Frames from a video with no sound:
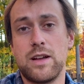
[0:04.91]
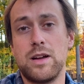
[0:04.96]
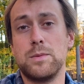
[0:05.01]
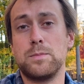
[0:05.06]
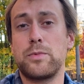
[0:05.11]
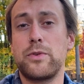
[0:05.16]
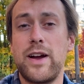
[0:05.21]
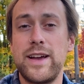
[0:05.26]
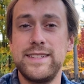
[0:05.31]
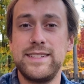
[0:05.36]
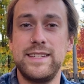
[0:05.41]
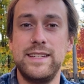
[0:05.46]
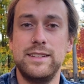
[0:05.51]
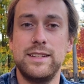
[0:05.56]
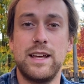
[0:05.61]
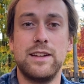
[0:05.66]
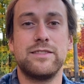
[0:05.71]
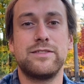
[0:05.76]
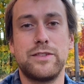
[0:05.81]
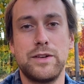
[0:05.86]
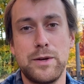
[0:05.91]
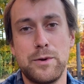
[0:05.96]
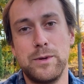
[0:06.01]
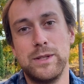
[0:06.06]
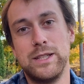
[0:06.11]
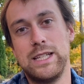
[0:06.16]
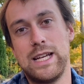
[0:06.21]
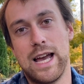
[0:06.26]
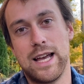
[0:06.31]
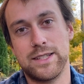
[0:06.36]
on pricing and
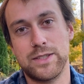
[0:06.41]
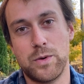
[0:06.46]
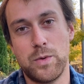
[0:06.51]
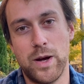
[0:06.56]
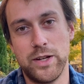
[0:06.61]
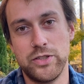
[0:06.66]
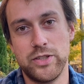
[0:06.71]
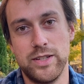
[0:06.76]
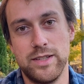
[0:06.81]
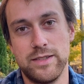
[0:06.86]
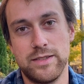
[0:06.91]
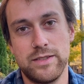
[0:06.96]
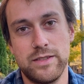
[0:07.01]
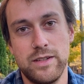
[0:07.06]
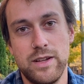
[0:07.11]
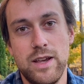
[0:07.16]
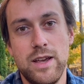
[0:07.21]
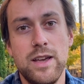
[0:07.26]
frequently asked questions.